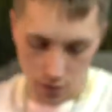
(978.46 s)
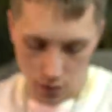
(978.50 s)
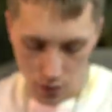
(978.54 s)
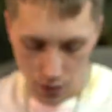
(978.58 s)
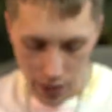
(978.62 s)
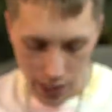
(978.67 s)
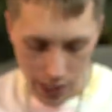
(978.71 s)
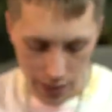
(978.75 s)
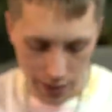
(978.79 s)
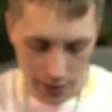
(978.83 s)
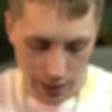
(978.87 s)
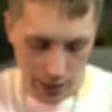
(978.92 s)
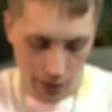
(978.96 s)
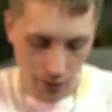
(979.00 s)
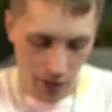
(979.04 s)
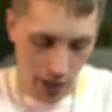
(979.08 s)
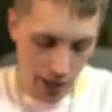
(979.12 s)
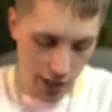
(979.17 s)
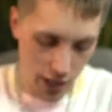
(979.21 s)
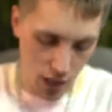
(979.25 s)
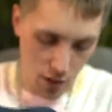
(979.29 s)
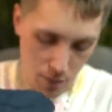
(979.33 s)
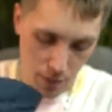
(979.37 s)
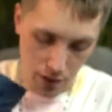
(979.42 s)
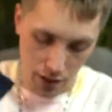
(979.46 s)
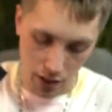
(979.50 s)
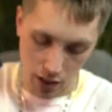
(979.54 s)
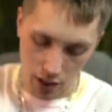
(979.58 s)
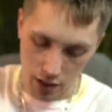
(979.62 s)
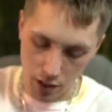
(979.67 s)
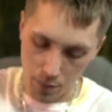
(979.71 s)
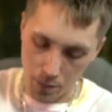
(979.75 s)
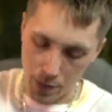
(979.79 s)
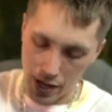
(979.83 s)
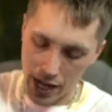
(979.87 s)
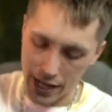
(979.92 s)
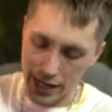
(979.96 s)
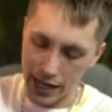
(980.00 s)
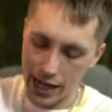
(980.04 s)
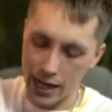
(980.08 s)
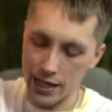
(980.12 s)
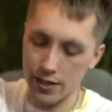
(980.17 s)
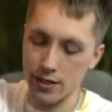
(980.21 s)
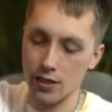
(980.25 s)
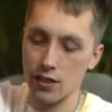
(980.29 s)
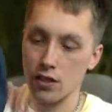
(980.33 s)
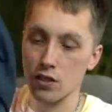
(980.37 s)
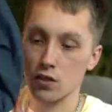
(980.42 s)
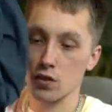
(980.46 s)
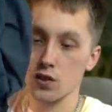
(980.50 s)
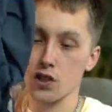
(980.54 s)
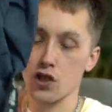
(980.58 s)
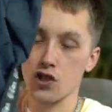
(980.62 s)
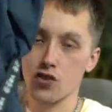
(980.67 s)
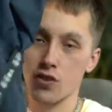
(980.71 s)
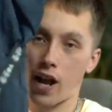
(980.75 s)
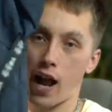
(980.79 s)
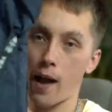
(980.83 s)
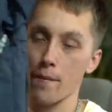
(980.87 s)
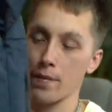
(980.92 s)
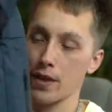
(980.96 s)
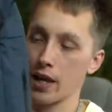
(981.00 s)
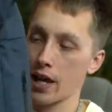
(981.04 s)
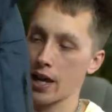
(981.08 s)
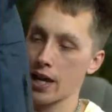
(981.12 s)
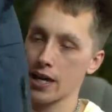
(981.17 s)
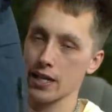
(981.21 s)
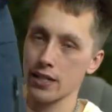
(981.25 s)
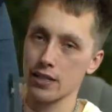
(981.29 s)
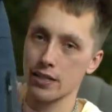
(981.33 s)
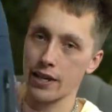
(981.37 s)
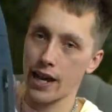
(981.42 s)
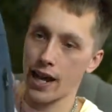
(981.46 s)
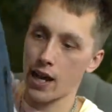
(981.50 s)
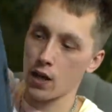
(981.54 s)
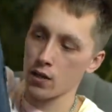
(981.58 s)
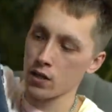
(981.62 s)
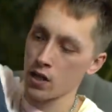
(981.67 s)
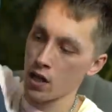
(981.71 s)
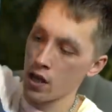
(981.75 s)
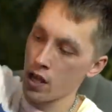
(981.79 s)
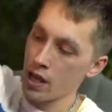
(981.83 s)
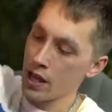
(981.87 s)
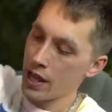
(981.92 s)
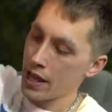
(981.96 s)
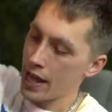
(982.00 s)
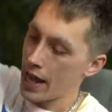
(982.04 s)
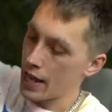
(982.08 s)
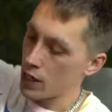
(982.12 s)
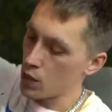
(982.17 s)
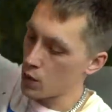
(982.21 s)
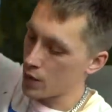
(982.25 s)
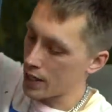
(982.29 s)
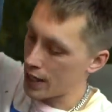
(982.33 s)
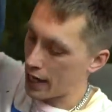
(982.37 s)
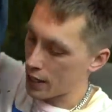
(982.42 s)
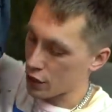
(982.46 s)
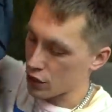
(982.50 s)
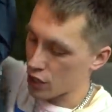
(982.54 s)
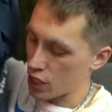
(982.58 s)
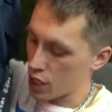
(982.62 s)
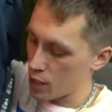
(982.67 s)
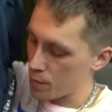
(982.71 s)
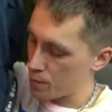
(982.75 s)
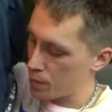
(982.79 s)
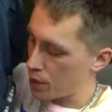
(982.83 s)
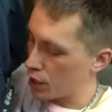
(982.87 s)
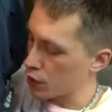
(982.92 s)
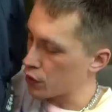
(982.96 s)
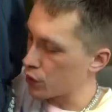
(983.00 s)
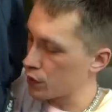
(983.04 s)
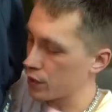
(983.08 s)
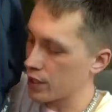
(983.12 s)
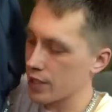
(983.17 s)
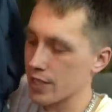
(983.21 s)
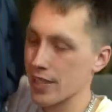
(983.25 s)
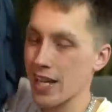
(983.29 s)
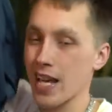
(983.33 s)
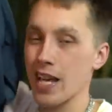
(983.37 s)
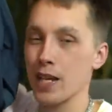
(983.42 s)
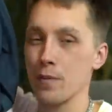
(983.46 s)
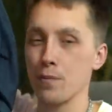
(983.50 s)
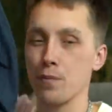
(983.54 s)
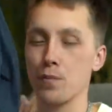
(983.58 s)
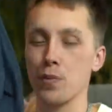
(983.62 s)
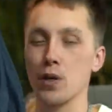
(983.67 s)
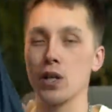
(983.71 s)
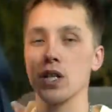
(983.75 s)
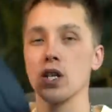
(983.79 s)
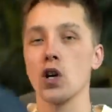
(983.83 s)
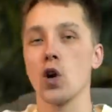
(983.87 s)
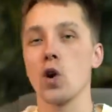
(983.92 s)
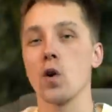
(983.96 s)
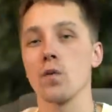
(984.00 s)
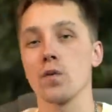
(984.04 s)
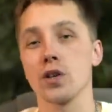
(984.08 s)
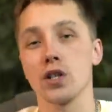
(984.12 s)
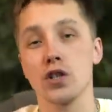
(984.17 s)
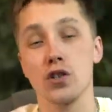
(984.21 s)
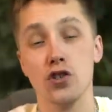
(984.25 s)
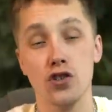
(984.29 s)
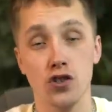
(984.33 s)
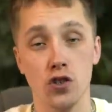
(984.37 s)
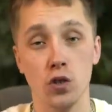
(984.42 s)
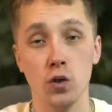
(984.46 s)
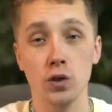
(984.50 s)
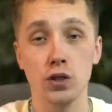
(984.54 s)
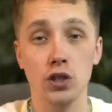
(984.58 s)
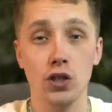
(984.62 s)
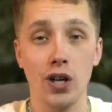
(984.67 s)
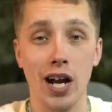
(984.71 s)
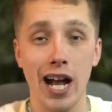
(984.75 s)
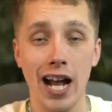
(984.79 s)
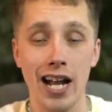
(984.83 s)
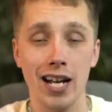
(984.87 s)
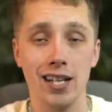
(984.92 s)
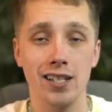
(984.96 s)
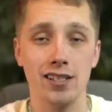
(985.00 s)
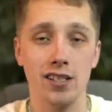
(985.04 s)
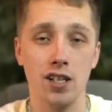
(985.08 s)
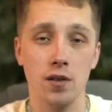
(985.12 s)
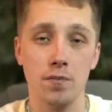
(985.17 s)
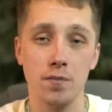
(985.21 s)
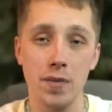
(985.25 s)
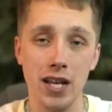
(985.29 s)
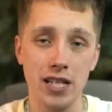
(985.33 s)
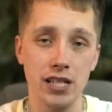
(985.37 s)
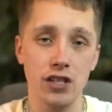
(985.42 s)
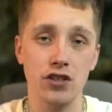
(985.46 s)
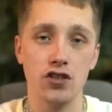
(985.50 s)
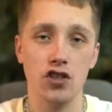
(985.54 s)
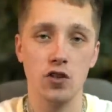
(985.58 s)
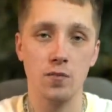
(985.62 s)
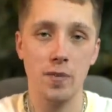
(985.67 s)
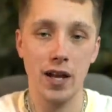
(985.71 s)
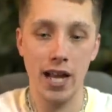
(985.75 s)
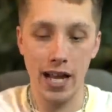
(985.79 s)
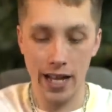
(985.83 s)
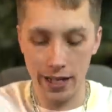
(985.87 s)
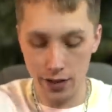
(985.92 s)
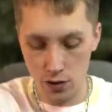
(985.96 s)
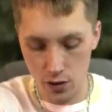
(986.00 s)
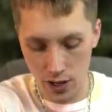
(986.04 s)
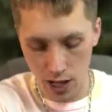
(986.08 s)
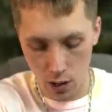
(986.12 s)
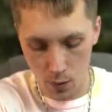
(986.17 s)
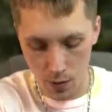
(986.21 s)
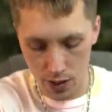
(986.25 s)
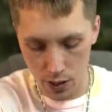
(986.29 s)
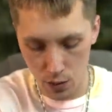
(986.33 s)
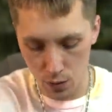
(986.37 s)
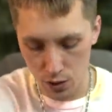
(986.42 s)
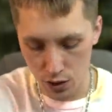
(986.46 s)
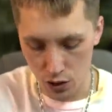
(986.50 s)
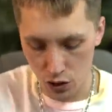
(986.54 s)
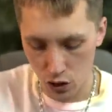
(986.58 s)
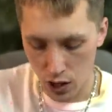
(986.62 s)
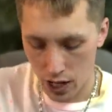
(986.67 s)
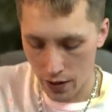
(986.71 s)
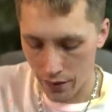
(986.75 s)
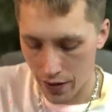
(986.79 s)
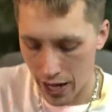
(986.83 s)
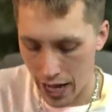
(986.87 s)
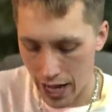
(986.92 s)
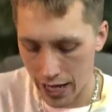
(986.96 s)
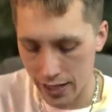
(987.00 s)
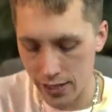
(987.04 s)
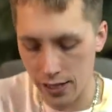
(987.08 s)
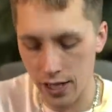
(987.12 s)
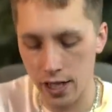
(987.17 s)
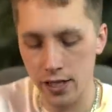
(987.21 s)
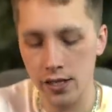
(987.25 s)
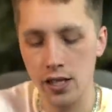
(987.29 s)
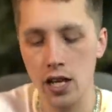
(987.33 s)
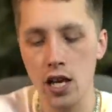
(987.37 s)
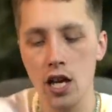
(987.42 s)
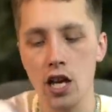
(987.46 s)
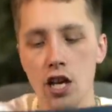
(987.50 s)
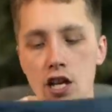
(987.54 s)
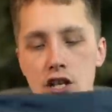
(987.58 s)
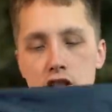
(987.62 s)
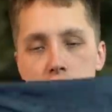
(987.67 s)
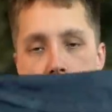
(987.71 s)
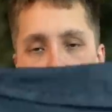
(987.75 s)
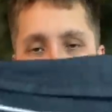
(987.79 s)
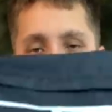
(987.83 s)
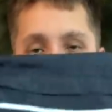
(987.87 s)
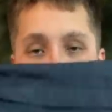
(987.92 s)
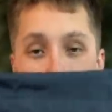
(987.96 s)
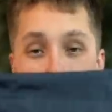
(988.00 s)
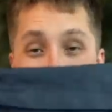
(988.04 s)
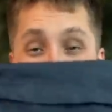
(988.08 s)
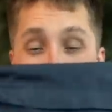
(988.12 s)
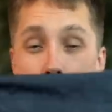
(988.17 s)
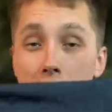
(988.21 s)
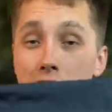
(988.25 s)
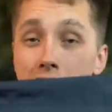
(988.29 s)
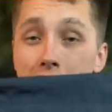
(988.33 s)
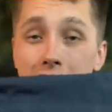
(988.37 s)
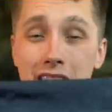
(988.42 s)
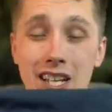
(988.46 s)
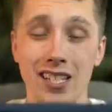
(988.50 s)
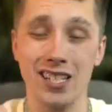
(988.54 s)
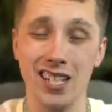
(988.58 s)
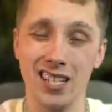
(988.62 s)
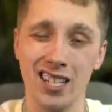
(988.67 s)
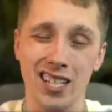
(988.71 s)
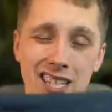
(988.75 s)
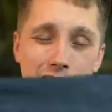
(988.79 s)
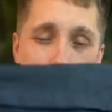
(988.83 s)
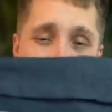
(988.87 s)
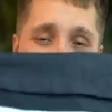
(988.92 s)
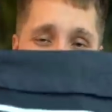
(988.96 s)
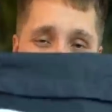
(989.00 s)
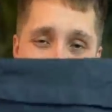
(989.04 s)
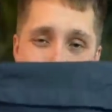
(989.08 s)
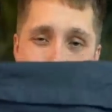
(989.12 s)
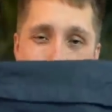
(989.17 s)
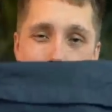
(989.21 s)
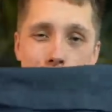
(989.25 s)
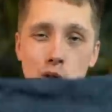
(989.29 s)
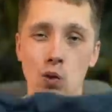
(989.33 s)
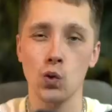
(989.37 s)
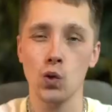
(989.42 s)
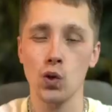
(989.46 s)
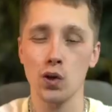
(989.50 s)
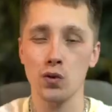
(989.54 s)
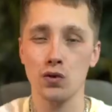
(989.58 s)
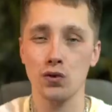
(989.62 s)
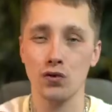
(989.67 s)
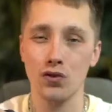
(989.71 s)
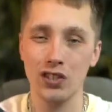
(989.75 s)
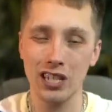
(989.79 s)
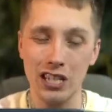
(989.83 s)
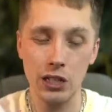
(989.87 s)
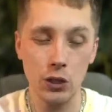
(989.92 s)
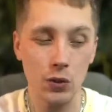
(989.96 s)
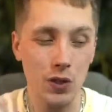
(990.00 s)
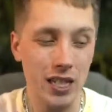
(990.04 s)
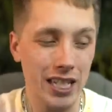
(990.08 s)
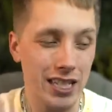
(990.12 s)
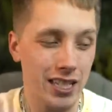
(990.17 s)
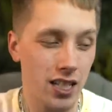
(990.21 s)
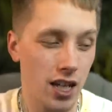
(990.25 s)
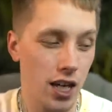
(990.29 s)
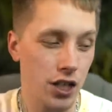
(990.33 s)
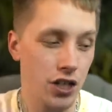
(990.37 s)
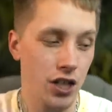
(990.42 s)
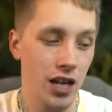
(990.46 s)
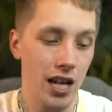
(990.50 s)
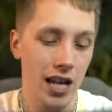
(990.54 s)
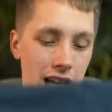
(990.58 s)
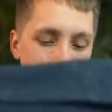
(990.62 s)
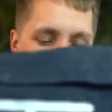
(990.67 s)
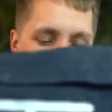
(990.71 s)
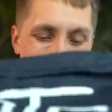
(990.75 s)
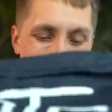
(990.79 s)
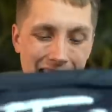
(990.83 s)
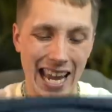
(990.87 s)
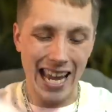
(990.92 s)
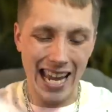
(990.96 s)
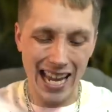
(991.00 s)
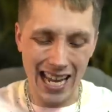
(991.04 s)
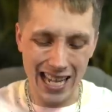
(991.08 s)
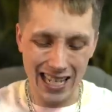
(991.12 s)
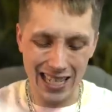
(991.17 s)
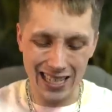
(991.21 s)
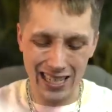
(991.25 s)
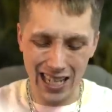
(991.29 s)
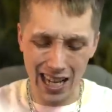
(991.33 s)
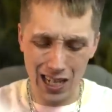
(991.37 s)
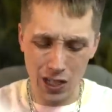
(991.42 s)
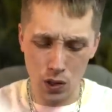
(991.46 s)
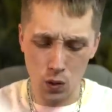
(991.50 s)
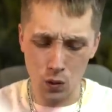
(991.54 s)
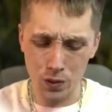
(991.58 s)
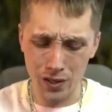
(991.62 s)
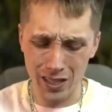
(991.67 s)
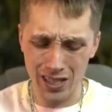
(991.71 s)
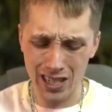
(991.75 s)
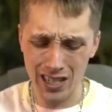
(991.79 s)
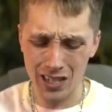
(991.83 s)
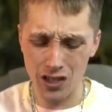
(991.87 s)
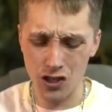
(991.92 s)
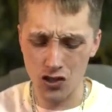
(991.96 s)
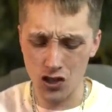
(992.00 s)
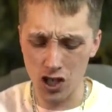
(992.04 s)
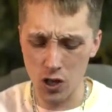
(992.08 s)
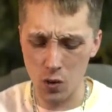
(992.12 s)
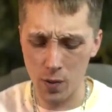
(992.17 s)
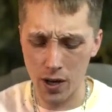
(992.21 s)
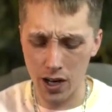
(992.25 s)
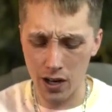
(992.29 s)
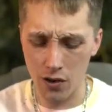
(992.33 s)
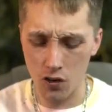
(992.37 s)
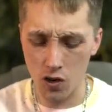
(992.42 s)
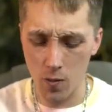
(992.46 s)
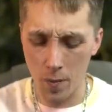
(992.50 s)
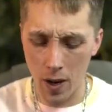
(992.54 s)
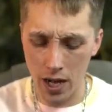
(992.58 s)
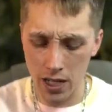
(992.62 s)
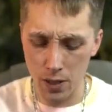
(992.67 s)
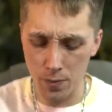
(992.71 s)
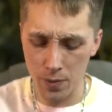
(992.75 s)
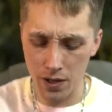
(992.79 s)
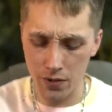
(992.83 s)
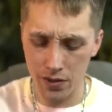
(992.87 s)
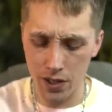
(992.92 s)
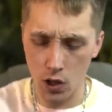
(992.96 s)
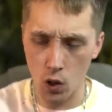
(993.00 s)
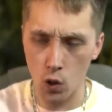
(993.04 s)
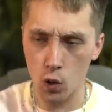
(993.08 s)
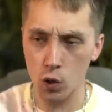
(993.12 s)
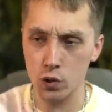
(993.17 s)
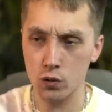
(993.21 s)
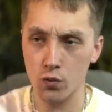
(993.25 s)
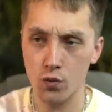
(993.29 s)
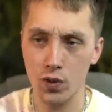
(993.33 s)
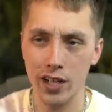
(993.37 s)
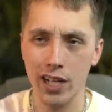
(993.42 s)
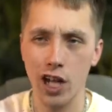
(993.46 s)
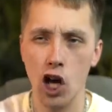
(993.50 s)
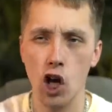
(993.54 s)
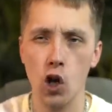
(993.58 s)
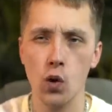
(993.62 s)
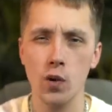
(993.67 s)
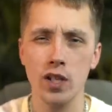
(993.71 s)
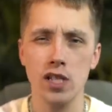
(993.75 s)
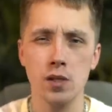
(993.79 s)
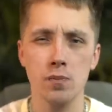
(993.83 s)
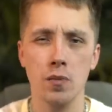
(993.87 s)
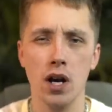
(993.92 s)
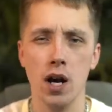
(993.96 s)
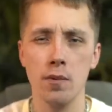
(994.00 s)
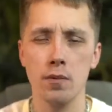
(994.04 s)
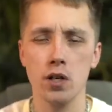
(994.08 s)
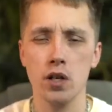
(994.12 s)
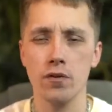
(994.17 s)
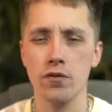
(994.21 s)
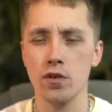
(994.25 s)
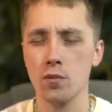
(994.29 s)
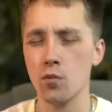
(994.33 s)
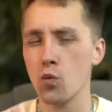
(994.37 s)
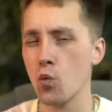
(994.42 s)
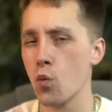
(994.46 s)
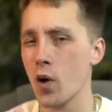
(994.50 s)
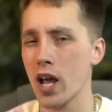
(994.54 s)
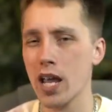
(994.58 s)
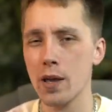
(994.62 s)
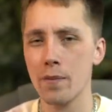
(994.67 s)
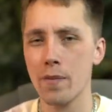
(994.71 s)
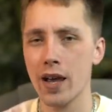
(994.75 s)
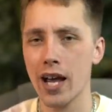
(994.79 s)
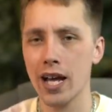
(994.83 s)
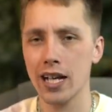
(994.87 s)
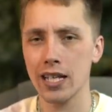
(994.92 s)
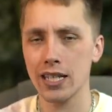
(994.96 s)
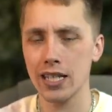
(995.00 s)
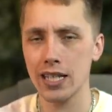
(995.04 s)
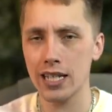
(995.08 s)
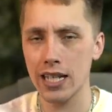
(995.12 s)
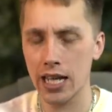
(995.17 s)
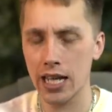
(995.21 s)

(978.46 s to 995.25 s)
you can't see it right here, but on the back it has this little strap that hangs down and you can actually unbuckle this and put it over your shoulder as a messenger bag so that way you still have access to these pockets. I thought that was really cool. It was a really unique touch and it's kind of cool to see in streetwear. It reminds me of the old Rick Owens bomber from way back in the